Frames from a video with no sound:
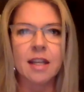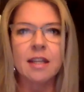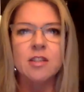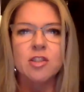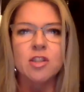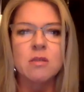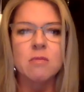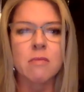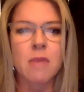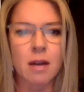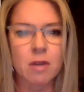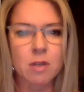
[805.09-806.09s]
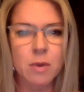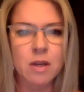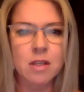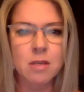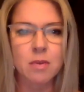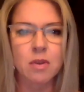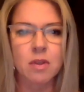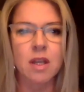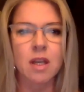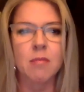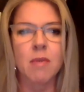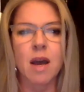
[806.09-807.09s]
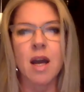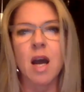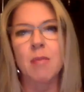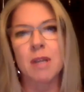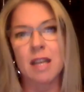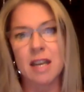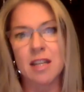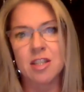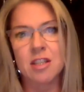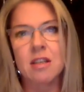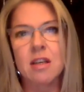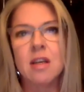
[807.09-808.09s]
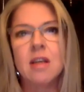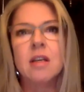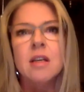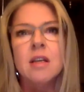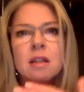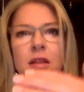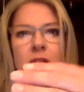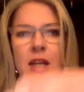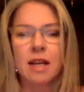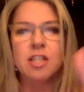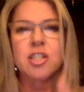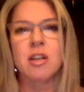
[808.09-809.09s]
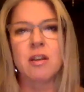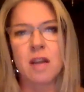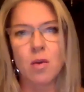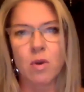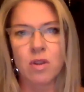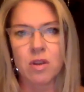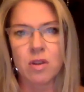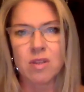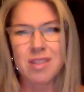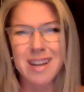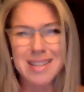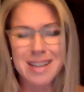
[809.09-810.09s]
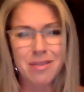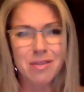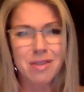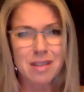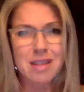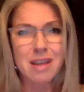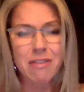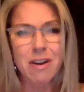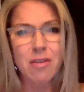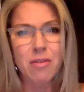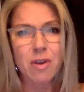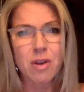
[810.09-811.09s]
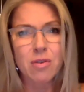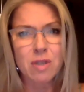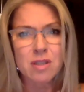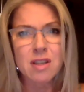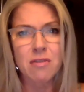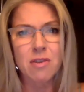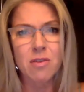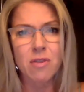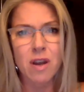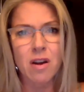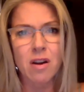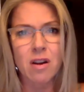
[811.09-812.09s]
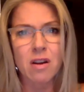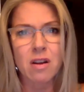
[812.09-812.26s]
It is just my responsibility and my obligation that I share that with you. Is that fair for you? Does that feel fair?